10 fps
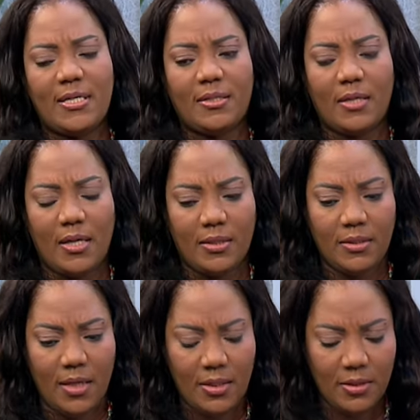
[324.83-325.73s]
yeah. is, is,
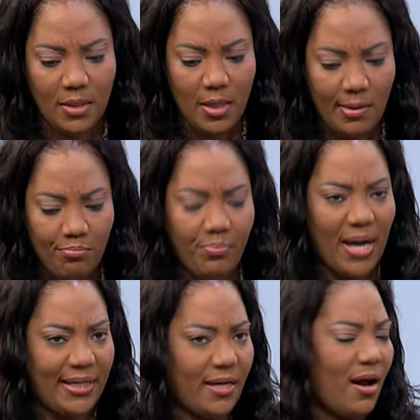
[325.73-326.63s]
is
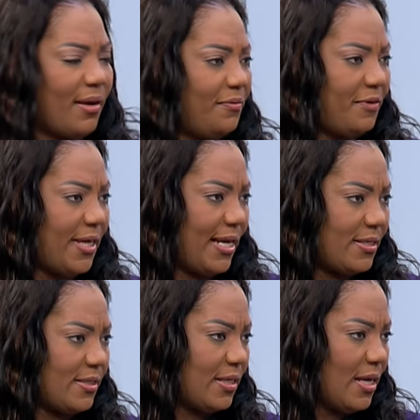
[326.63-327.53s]
body
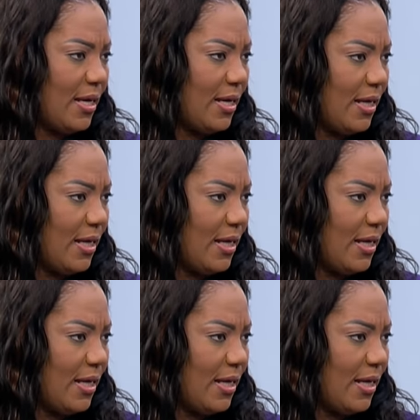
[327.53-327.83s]
confidence yeah.